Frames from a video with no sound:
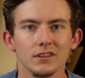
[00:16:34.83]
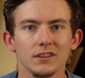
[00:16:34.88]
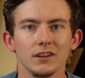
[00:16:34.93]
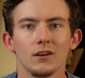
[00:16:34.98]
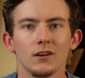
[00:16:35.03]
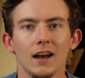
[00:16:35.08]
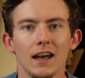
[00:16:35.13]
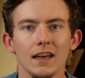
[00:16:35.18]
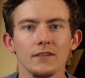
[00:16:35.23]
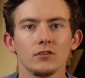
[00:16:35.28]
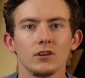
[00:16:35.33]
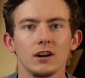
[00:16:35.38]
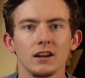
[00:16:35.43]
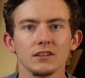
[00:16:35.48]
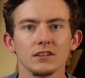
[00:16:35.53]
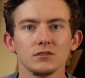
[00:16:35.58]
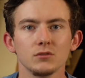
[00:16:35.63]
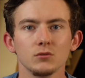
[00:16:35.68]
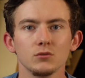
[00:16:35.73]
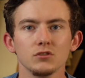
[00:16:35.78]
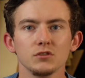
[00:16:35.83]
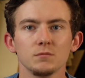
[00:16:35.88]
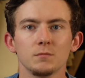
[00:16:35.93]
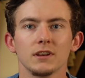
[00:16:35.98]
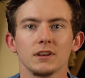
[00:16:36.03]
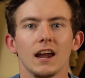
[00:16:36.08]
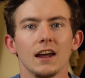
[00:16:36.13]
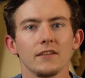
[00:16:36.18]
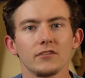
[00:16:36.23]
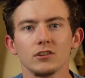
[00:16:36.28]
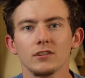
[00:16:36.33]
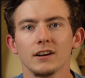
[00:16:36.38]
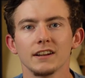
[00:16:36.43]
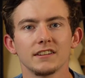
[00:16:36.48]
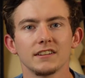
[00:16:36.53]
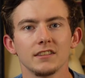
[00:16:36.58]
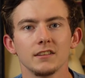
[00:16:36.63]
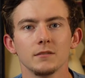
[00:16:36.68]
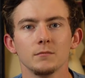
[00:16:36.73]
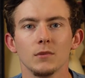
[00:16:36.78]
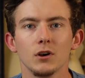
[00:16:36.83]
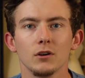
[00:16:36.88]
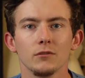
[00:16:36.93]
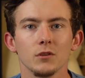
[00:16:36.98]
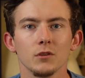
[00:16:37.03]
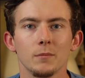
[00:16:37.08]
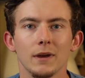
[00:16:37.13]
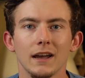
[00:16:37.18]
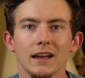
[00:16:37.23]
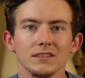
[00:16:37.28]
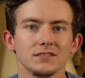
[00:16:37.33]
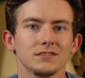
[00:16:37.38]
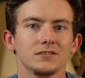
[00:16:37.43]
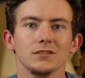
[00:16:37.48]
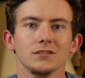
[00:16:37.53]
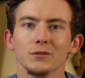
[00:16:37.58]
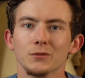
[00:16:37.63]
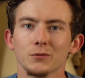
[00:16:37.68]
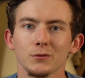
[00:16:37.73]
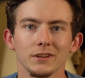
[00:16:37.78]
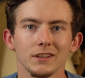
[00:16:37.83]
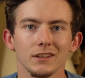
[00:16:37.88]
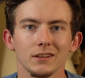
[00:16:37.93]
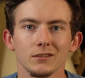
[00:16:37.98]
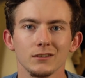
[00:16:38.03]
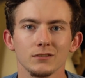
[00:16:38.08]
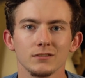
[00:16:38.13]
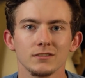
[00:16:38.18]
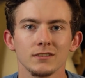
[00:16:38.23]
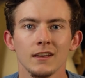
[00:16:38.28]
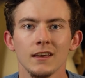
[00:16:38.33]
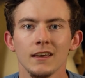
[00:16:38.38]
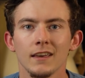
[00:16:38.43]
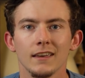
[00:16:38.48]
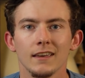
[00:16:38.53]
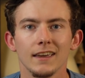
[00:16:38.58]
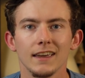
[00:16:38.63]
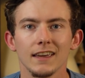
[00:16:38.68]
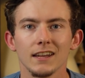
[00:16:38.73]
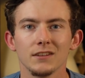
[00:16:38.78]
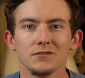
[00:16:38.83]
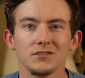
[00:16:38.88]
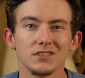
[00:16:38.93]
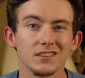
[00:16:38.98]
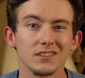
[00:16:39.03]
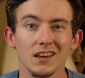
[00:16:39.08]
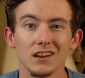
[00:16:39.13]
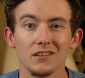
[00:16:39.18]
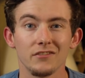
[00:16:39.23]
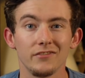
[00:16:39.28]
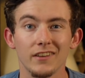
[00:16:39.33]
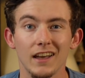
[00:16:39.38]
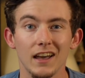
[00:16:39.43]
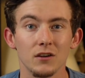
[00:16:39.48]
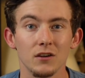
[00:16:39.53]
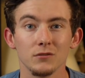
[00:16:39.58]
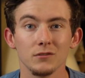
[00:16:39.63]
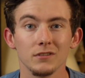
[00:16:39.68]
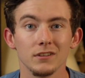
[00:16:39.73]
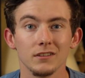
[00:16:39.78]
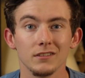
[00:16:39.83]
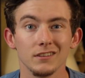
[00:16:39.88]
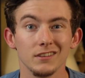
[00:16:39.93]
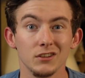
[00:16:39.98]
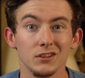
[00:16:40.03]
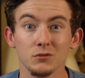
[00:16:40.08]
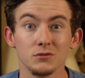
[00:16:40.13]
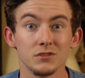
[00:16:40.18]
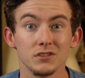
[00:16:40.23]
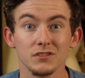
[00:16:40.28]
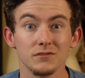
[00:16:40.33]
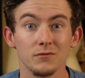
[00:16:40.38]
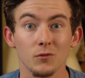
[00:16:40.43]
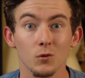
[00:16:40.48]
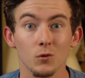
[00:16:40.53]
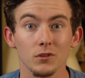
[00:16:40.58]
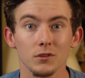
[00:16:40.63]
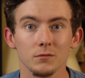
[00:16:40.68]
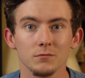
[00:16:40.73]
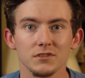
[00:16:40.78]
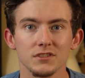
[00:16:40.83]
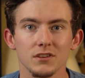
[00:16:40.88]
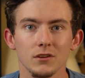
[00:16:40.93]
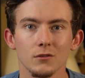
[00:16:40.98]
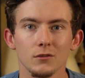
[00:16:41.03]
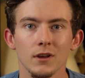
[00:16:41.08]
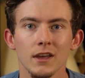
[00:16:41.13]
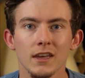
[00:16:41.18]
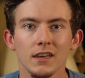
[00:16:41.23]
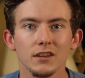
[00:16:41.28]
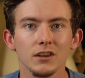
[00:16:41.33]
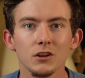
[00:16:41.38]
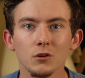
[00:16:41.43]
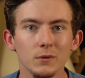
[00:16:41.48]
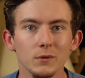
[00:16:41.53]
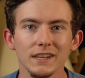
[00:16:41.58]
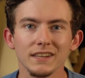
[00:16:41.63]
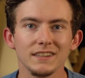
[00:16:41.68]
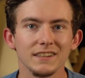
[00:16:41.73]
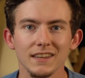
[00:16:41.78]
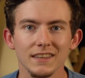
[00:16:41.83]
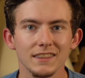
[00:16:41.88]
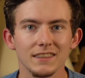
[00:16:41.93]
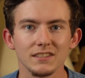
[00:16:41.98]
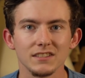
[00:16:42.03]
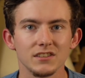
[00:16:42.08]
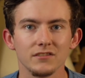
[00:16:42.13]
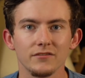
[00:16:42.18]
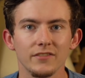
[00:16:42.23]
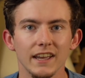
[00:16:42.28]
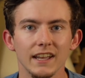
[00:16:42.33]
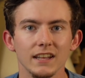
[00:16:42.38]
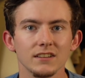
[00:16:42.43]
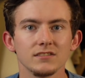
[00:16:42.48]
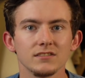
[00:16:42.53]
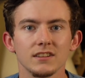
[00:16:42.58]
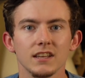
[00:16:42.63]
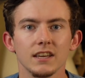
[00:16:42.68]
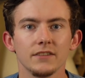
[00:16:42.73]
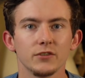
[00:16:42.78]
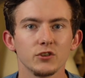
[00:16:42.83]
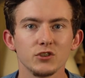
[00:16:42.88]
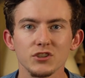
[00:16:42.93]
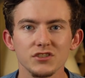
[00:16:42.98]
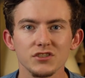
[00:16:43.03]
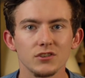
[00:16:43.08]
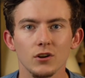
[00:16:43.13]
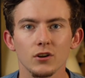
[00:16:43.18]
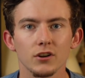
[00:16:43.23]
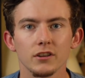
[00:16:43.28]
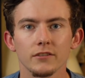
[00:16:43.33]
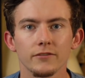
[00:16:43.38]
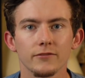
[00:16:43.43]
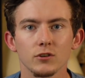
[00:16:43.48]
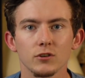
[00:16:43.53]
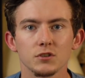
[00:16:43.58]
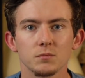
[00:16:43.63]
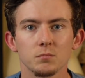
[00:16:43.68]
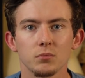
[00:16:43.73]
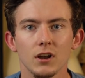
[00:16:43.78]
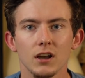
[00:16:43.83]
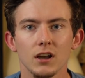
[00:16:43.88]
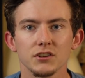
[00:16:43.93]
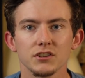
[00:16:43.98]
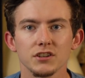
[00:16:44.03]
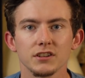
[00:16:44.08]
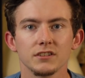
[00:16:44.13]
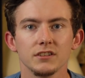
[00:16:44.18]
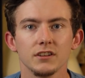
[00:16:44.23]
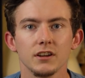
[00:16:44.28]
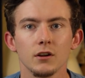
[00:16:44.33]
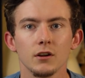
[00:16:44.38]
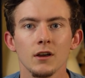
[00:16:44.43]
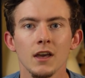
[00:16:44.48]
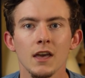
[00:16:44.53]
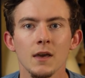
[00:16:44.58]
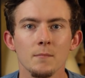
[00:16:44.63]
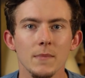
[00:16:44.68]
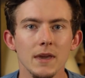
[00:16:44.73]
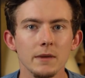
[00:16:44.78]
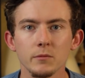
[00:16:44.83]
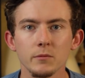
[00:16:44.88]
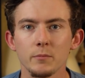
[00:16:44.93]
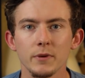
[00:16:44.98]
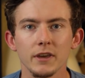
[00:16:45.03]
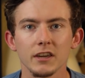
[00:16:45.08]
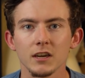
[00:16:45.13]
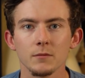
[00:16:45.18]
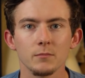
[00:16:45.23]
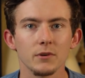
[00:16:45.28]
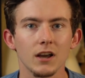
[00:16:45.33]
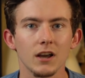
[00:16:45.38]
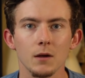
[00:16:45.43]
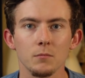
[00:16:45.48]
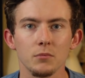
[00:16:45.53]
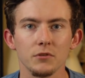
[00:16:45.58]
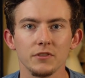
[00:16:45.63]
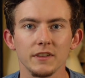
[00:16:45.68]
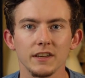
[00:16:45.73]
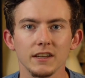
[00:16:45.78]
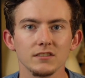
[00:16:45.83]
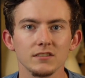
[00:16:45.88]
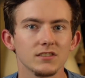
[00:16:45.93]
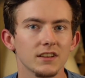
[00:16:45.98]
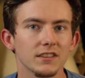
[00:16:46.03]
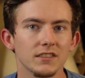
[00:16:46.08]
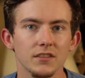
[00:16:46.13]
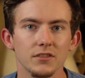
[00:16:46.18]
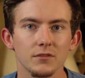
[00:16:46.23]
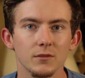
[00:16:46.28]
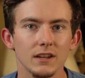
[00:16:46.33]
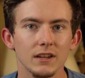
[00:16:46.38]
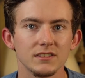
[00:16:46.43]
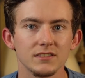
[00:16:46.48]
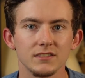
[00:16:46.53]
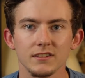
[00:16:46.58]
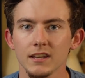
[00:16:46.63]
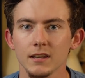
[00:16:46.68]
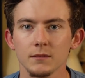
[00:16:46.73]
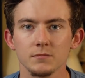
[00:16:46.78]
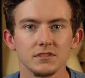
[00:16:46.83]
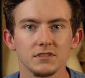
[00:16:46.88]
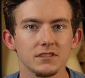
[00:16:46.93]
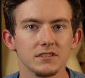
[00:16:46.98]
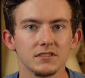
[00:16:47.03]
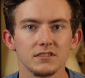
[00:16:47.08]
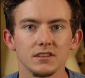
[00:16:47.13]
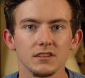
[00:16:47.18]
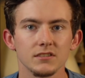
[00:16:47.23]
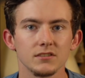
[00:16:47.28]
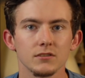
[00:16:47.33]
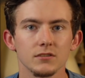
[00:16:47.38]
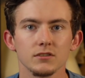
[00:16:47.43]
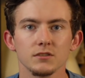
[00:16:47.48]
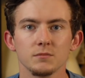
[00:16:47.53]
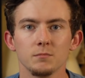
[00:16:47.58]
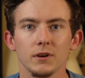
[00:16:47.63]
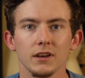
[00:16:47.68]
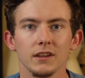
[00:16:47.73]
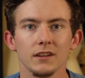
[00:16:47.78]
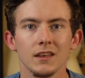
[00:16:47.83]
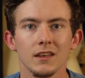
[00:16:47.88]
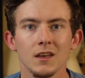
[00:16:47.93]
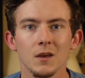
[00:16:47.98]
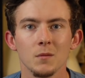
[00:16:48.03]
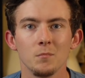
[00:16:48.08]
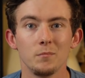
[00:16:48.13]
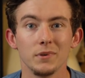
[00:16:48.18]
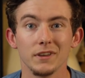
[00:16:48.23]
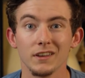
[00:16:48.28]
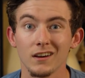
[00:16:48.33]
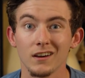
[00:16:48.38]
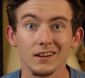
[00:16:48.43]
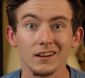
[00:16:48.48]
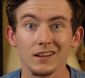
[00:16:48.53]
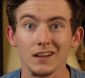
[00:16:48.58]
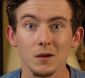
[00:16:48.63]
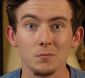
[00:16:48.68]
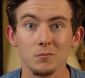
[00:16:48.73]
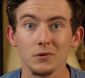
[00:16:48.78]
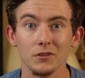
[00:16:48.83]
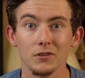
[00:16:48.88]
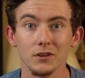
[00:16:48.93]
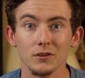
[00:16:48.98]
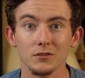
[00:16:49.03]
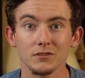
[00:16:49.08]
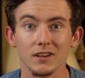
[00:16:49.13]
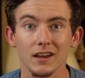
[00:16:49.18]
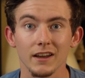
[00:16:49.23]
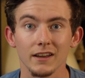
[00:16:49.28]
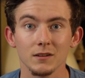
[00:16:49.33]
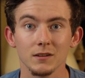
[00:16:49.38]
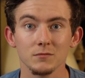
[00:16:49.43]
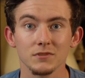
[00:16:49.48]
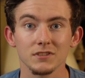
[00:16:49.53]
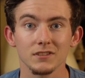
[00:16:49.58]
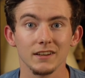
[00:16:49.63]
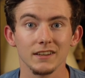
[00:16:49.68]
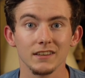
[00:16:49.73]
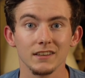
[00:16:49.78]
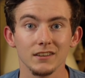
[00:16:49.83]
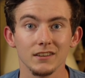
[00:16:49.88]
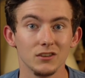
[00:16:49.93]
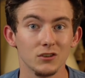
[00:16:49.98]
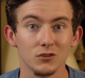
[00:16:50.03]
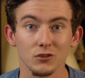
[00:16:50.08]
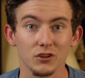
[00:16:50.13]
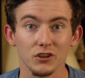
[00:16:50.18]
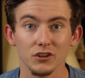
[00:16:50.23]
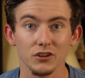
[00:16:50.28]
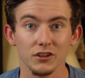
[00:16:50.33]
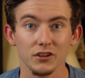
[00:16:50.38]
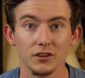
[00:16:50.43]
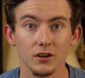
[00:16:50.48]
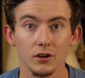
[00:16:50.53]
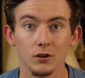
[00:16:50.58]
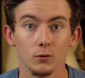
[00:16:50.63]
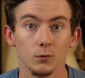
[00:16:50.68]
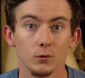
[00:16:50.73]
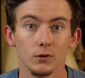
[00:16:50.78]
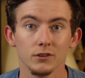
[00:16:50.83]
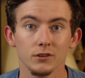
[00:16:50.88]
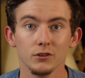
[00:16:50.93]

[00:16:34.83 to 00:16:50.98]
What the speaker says: You know, I have a lot of tools, but I've collected them over the past 2-3 years, and I've just kind of found uses for them. So you don't need to get this advanced. If you're just starting your first project, you know, maybe pick up a couple things like the thread snips, the scissors, but beyond a couple of those items, like, you're good to go.